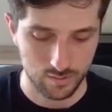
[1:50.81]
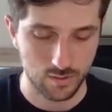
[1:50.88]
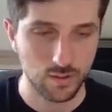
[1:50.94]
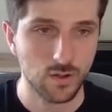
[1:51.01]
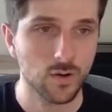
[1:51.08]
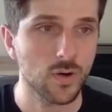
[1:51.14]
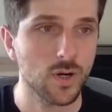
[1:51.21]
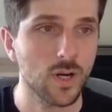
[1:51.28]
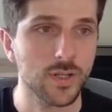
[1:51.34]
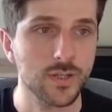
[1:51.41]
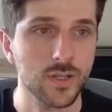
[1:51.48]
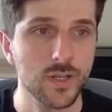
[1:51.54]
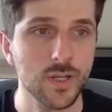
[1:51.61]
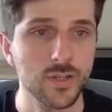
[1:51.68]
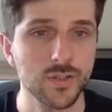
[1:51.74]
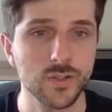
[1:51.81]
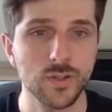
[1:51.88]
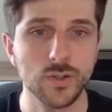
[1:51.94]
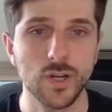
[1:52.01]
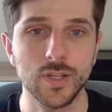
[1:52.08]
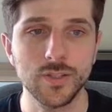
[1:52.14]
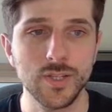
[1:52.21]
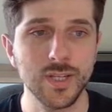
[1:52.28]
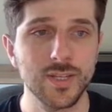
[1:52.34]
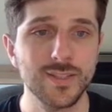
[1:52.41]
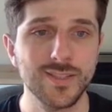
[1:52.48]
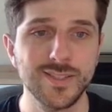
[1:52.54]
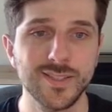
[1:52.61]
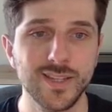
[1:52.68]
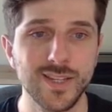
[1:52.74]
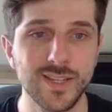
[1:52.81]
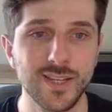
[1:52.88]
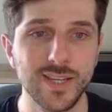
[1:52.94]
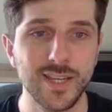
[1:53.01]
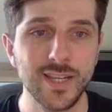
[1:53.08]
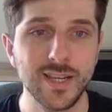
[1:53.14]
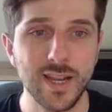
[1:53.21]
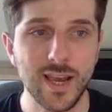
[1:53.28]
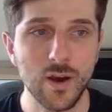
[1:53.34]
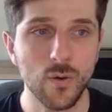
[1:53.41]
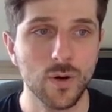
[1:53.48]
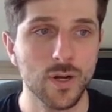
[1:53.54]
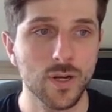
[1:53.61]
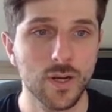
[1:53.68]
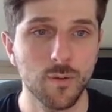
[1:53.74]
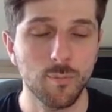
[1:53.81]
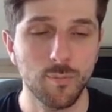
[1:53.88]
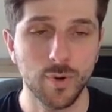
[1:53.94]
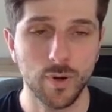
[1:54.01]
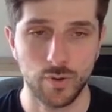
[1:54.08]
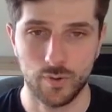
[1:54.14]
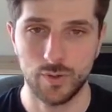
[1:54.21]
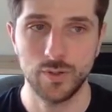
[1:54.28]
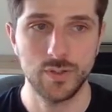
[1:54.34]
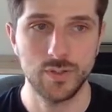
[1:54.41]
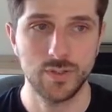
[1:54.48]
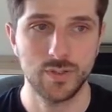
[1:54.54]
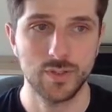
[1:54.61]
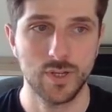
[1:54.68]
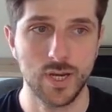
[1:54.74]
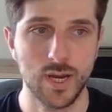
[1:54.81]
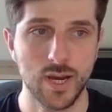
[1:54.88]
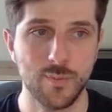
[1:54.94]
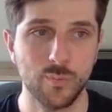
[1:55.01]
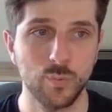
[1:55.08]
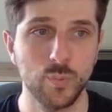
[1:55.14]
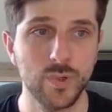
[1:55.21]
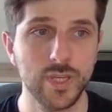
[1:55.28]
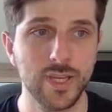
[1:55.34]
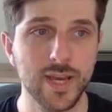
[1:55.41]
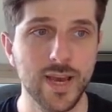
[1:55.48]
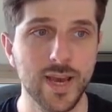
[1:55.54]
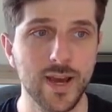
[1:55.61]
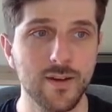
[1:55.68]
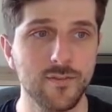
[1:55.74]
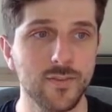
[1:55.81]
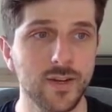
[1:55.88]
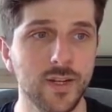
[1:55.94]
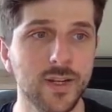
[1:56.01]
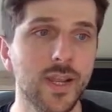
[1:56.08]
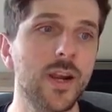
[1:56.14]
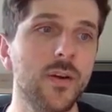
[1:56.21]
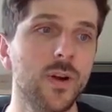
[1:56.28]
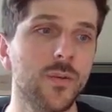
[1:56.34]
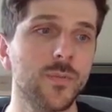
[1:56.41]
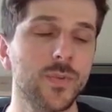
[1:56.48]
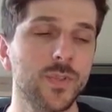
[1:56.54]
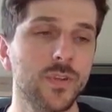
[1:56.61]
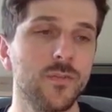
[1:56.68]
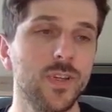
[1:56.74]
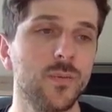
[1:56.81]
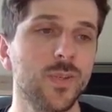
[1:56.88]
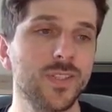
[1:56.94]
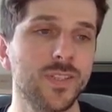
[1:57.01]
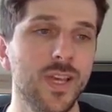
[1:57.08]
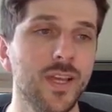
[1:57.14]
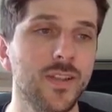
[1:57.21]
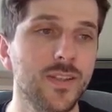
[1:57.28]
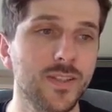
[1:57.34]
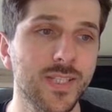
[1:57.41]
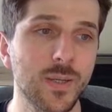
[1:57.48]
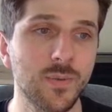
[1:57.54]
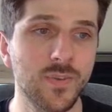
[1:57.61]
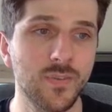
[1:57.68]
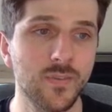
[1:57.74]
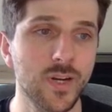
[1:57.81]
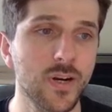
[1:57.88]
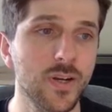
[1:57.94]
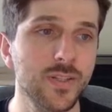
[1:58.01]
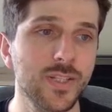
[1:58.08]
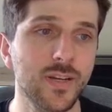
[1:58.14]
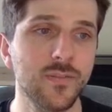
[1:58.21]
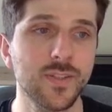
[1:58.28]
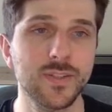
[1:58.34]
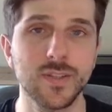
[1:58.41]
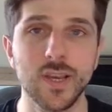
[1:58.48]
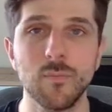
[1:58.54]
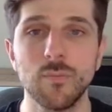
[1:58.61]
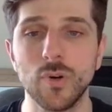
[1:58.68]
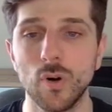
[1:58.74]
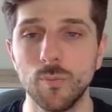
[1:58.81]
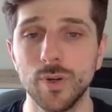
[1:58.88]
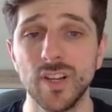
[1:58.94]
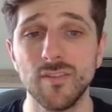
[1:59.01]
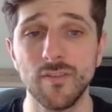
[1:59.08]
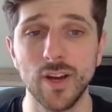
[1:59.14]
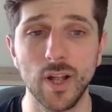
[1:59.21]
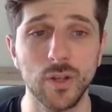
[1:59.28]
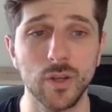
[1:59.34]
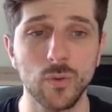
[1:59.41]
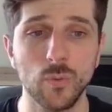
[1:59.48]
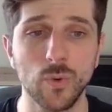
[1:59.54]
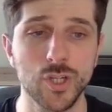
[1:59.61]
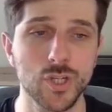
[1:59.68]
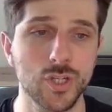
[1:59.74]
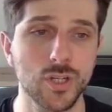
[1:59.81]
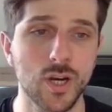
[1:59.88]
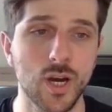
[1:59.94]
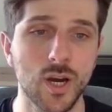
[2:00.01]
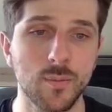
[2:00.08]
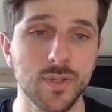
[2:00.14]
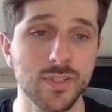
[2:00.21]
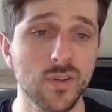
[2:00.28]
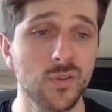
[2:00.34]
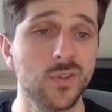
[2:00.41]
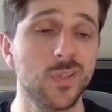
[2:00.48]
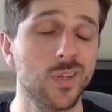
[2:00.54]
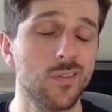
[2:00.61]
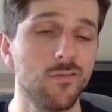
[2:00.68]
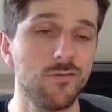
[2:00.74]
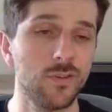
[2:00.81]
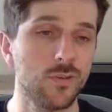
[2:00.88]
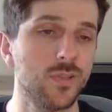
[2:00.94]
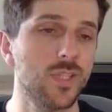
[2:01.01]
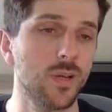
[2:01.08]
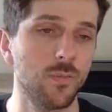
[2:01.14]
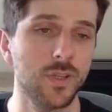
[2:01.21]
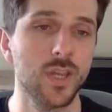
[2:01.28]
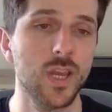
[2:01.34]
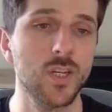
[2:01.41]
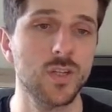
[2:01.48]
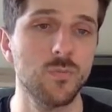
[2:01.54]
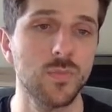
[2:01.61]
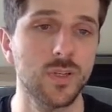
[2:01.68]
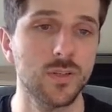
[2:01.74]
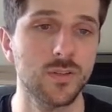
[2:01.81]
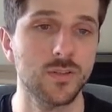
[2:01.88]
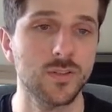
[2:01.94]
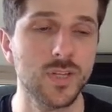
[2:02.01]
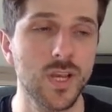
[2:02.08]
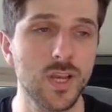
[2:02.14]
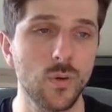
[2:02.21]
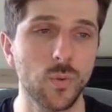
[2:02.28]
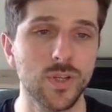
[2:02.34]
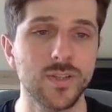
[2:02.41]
All right, so as you can see in our component, we have an error. So Figma is saying that some of the variants have the same property value, which is going to confuse the application because when you